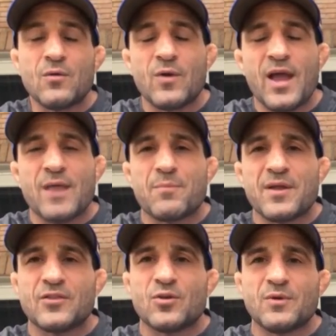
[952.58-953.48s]
We had
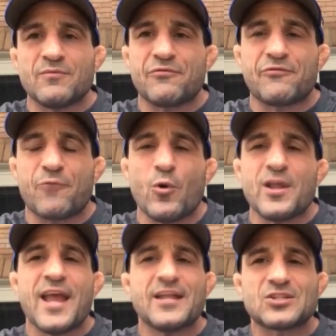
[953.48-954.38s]
beaten them in
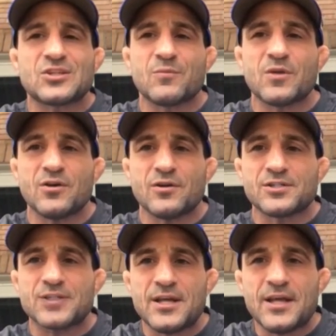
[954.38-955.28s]
48 some years.